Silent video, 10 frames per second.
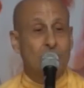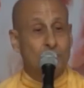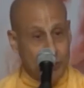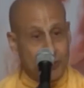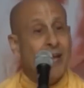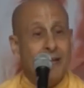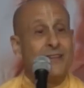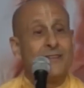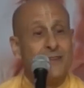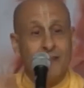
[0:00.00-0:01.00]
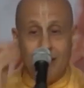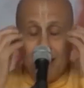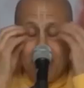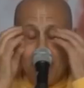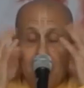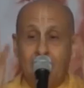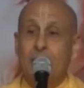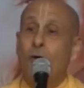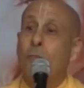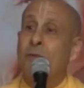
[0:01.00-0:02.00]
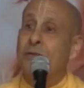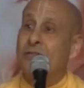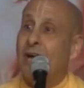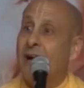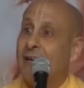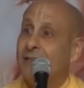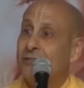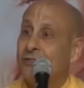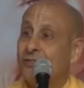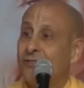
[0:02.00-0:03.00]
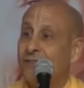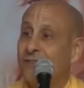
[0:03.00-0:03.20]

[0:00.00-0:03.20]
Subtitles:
was shaken. And he opened his eyes.